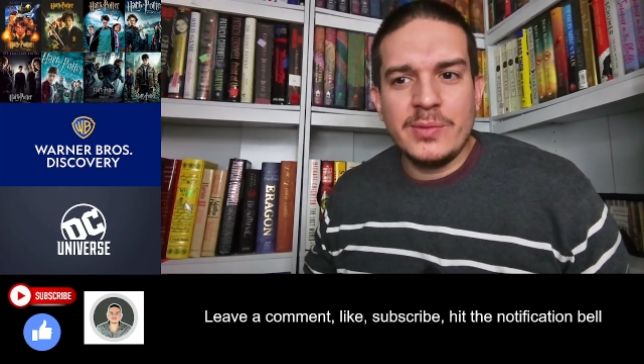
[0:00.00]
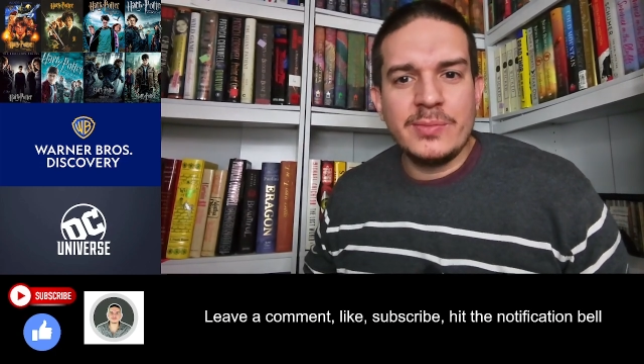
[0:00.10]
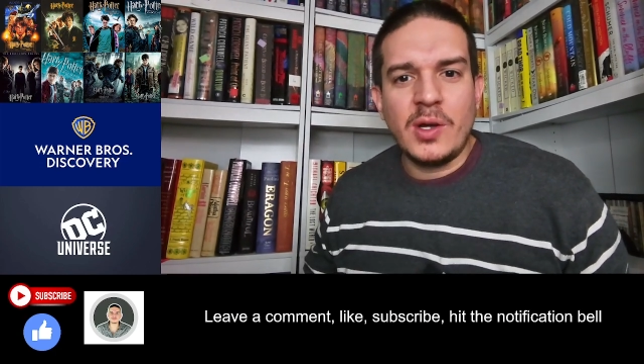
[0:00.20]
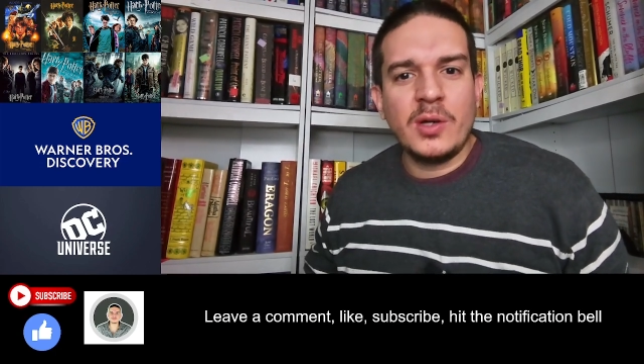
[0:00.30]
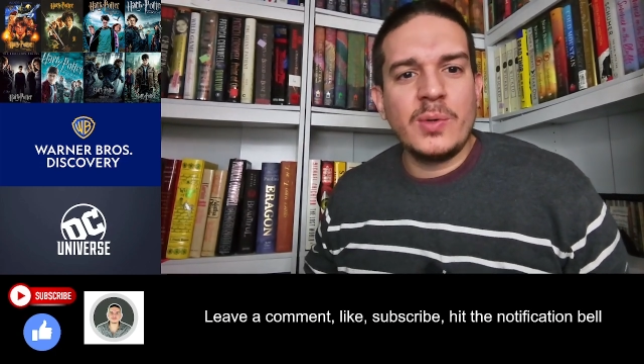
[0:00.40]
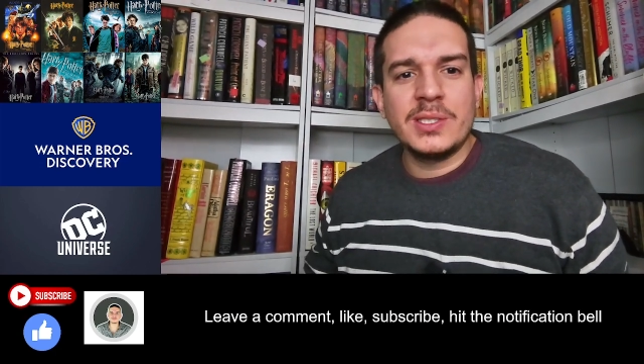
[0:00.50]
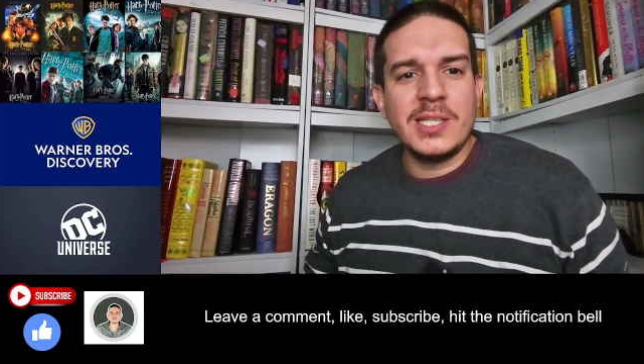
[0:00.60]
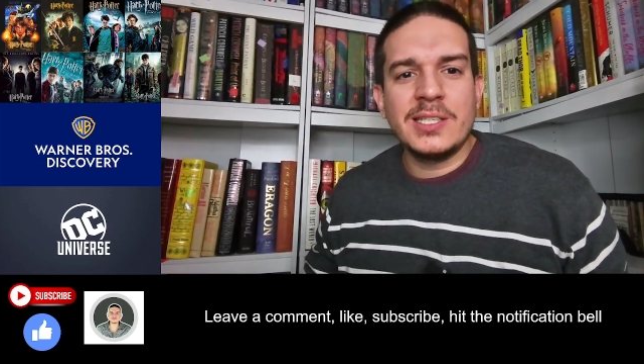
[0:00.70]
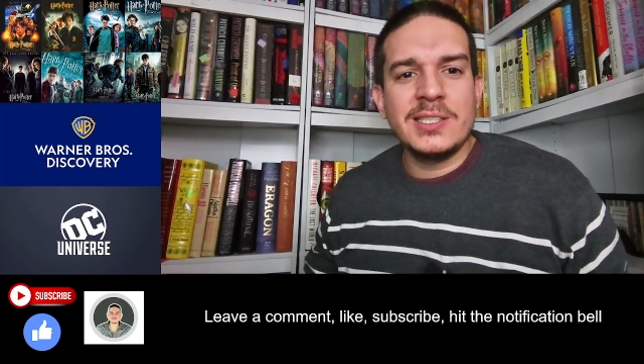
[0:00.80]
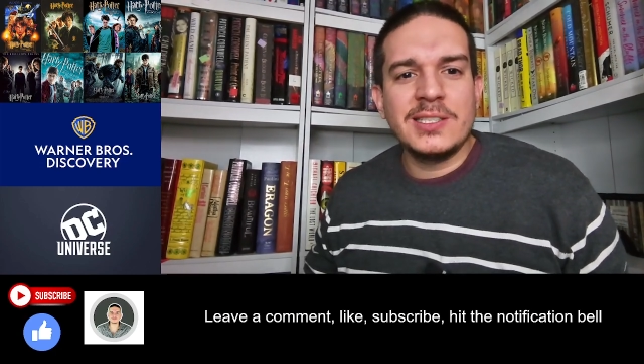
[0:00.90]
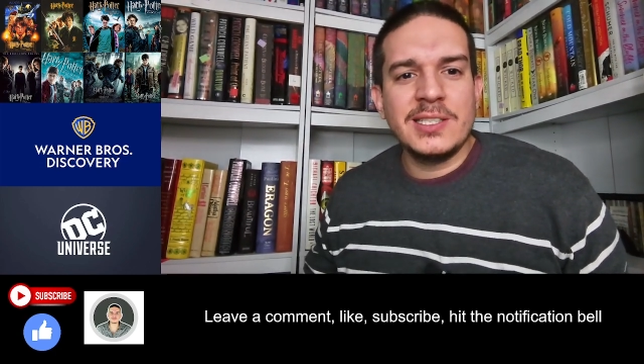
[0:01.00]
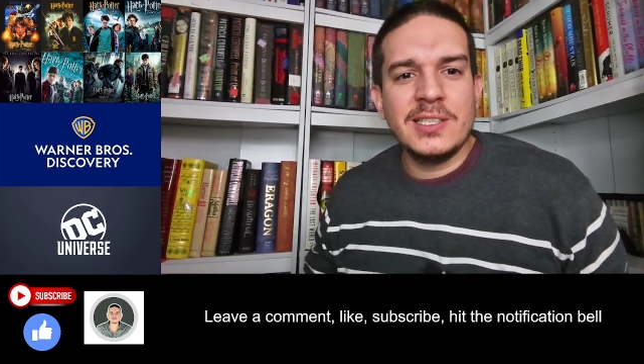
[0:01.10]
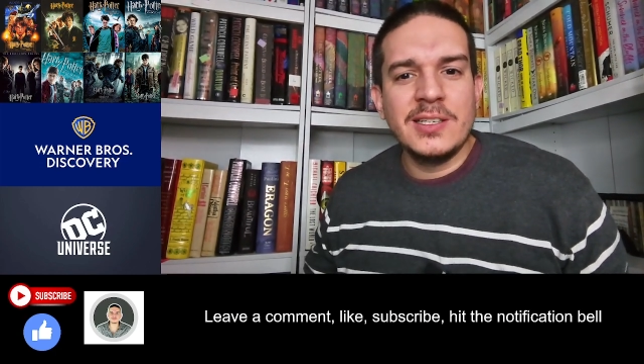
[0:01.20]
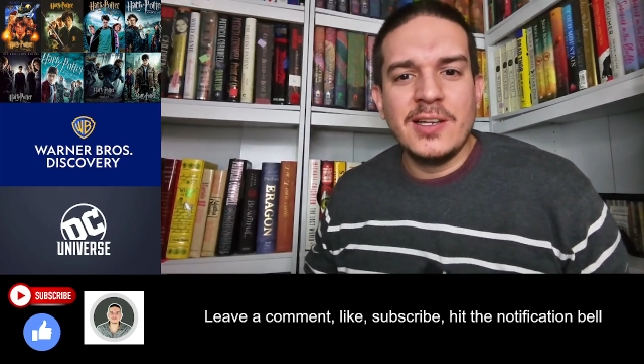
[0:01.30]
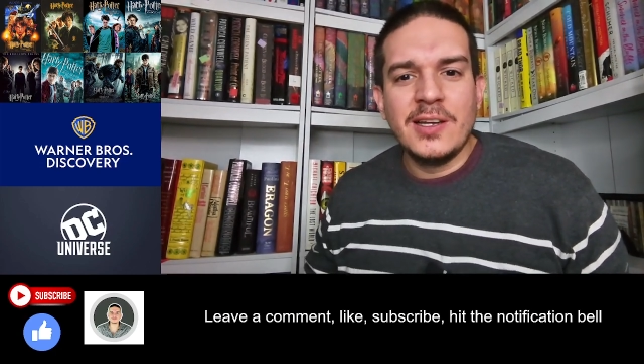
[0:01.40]
Hogwarts Legacy,
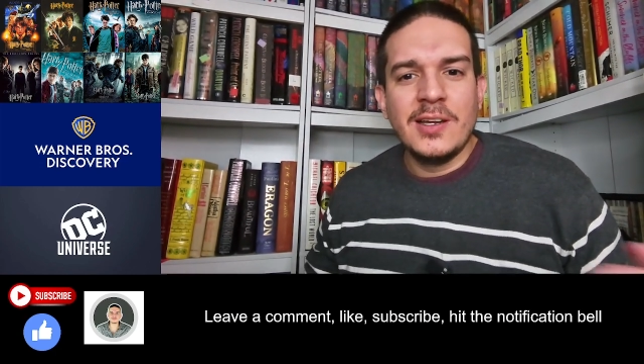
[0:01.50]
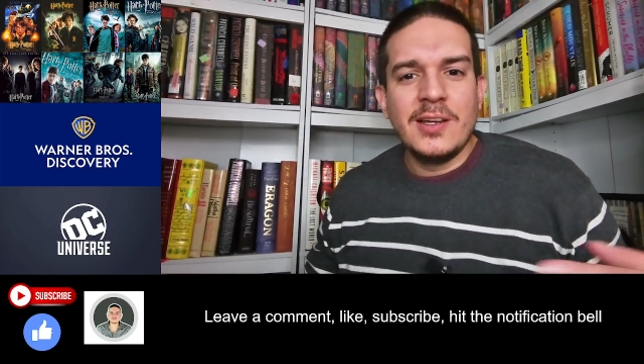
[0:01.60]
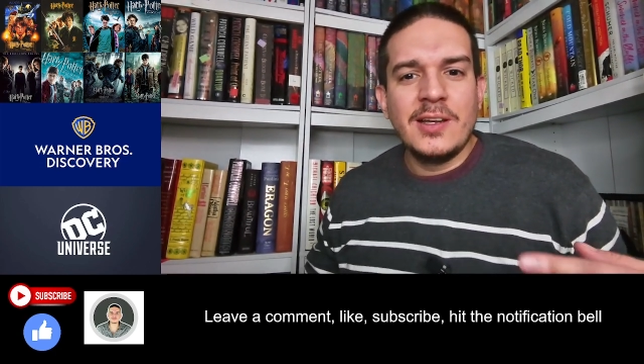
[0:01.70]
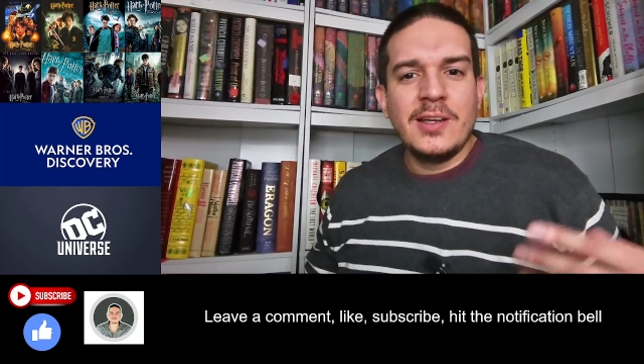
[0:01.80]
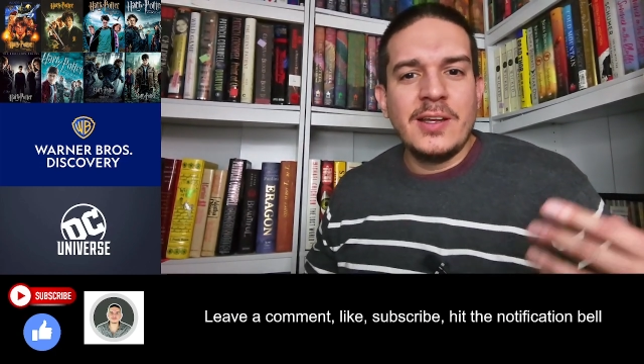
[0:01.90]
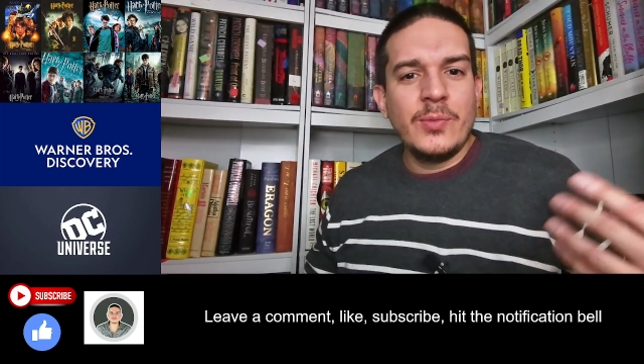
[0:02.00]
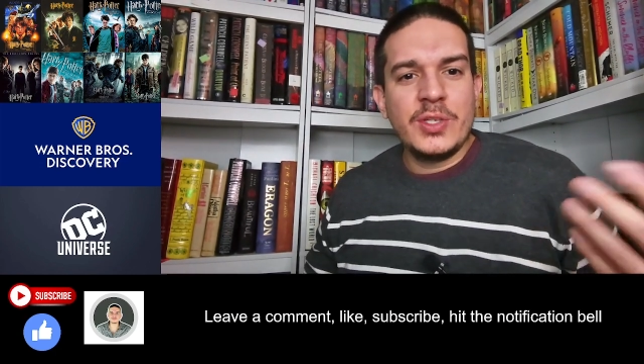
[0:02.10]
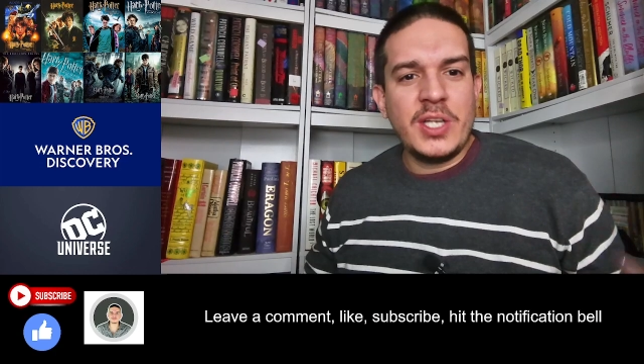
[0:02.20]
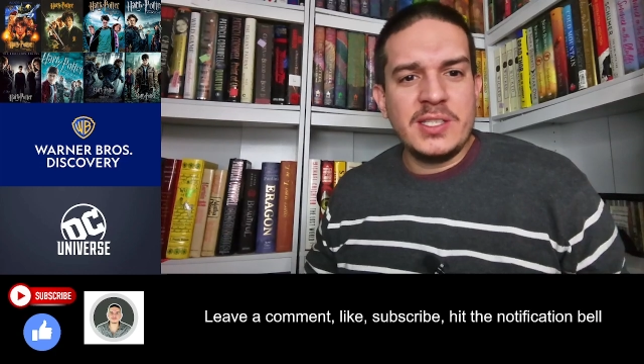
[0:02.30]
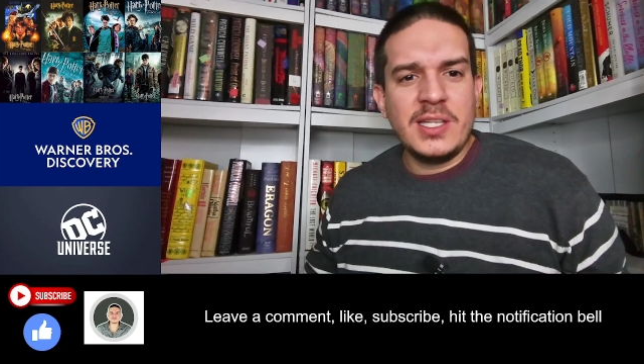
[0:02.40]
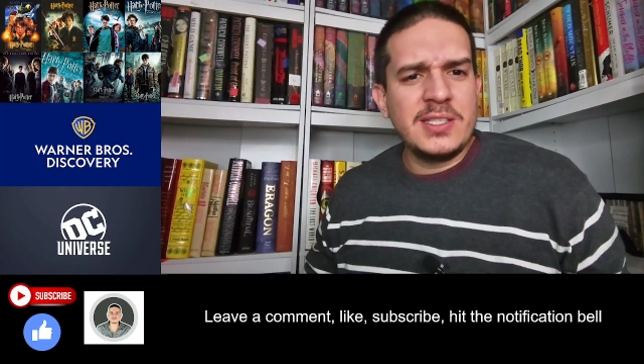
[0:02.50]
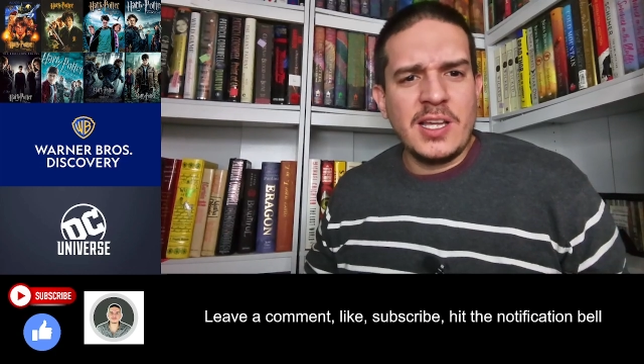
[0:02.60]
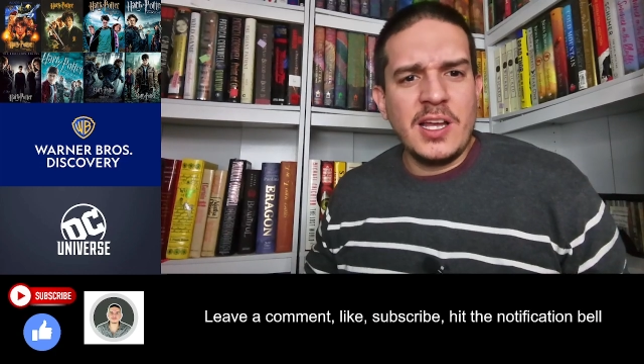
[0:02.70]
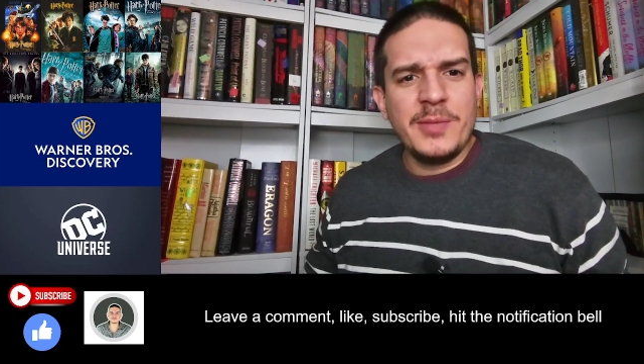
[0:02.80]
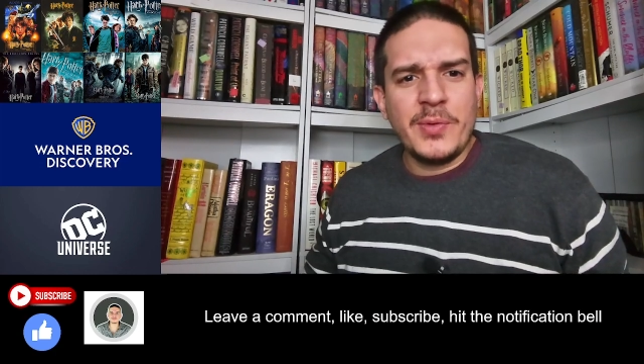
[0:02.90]
which has lots of
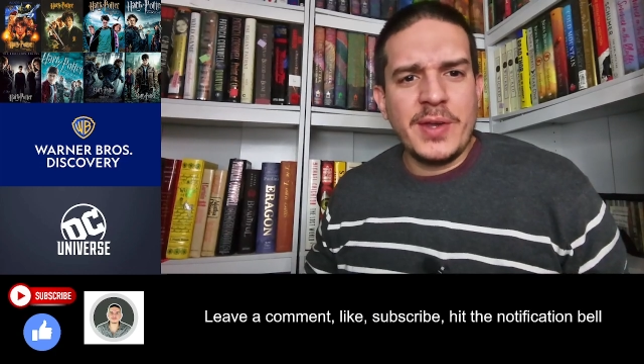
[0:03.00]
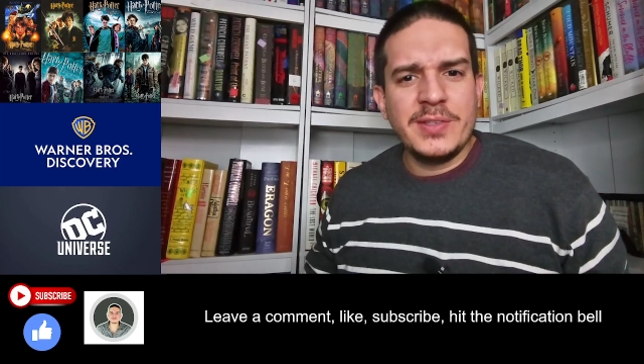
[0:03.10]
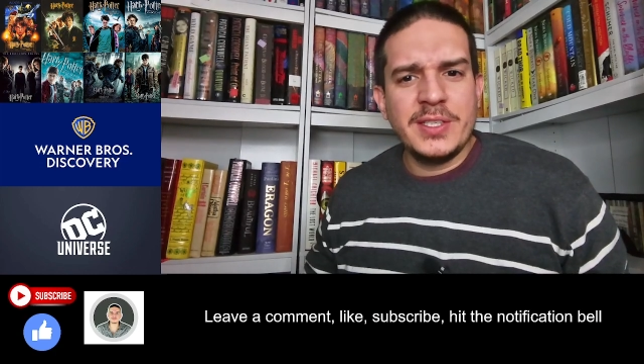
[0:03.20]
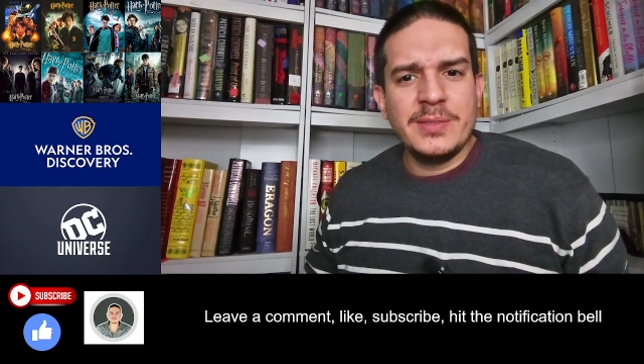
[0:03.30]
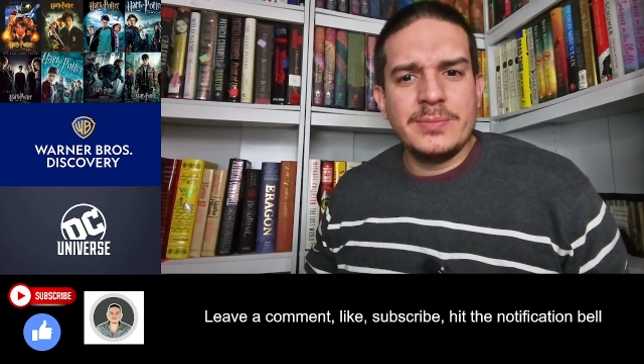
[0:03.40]
hype around it.